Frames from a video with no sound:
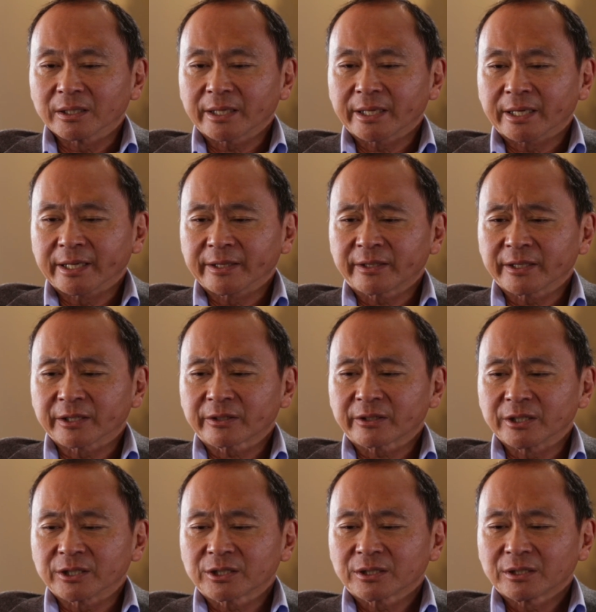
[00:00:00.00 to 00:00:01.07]
And I think
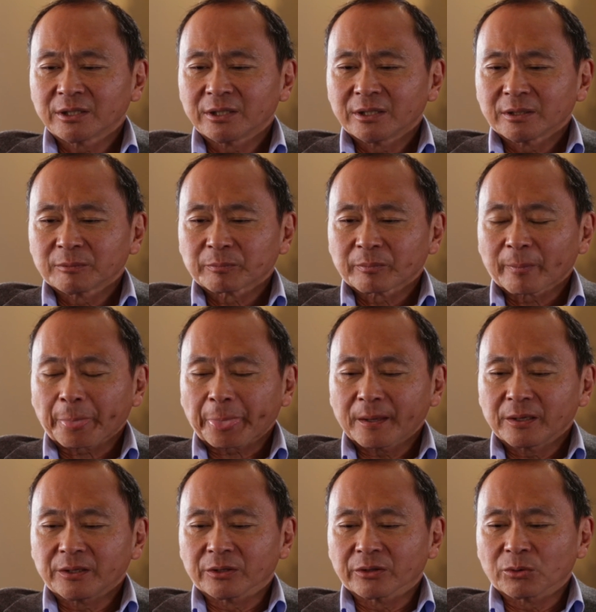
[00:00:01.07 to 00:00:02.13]
that,
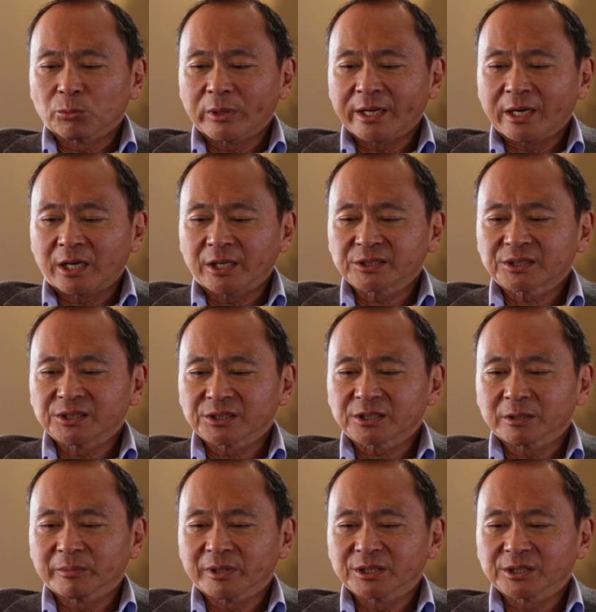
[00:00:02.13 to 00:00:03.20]
the way our
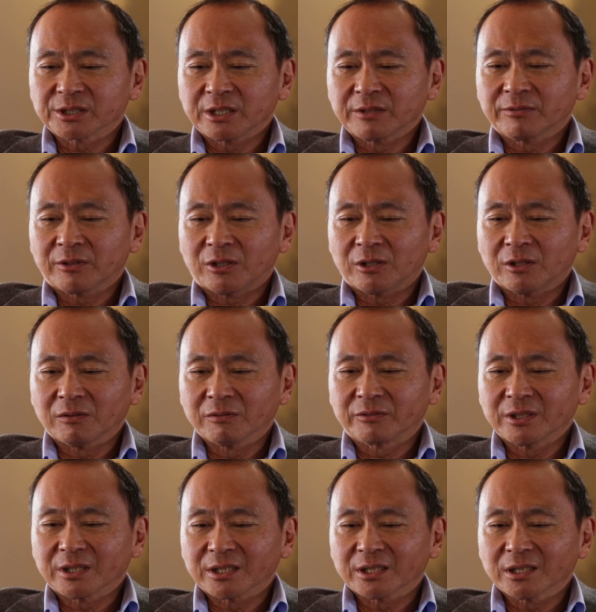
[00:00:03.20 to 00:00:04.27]
system has evolved,